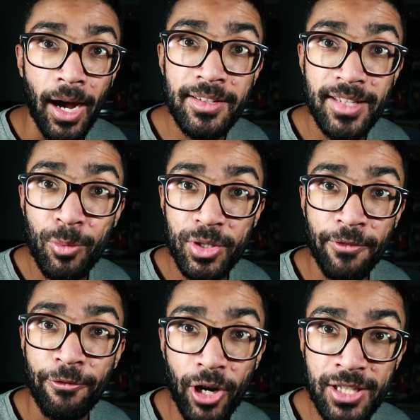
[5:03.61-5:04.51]
Einstein was
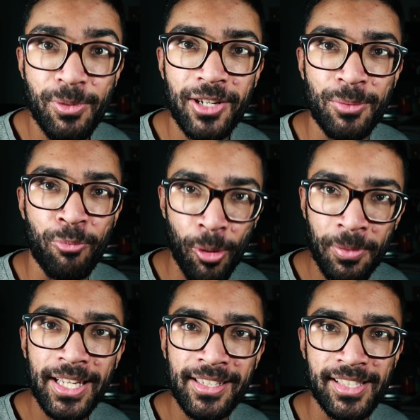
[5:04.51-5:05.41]
the first bloke to
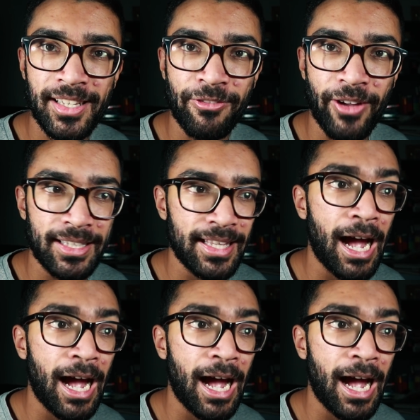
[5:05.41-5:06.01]
properly consider the fact